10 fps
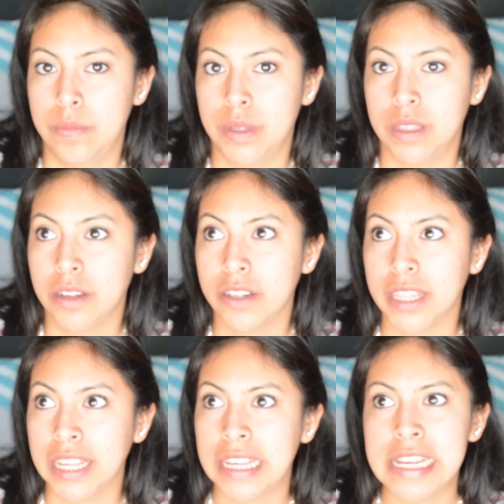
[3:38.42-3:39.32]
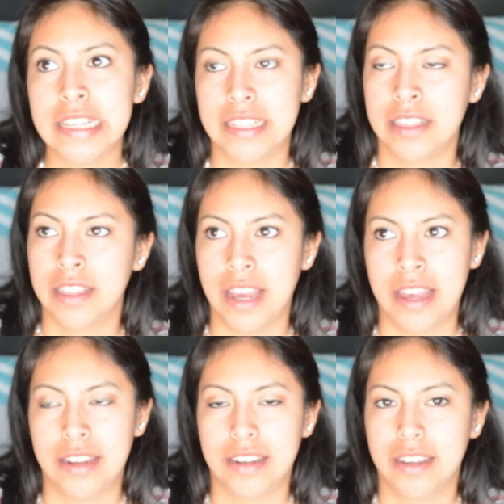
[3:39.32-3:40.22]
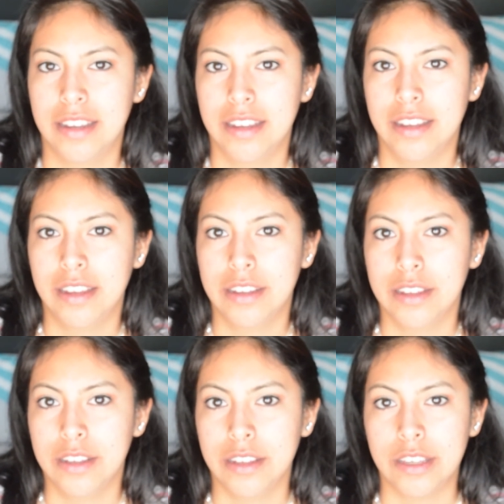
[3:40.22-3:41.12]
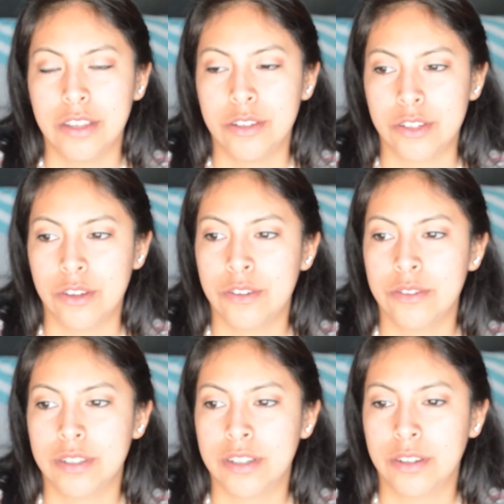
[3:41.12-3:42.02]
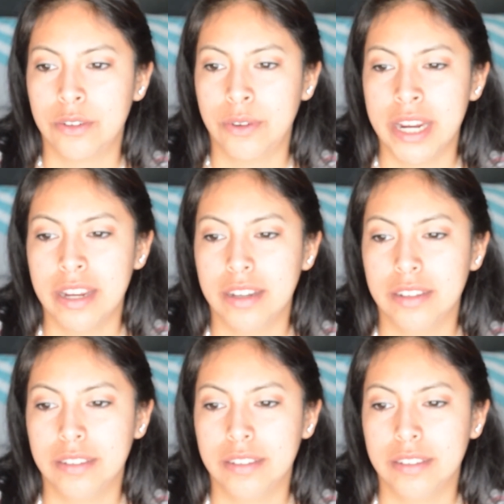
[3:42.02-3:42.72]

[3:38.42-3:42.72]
But the good thing is, in the end, you chose a great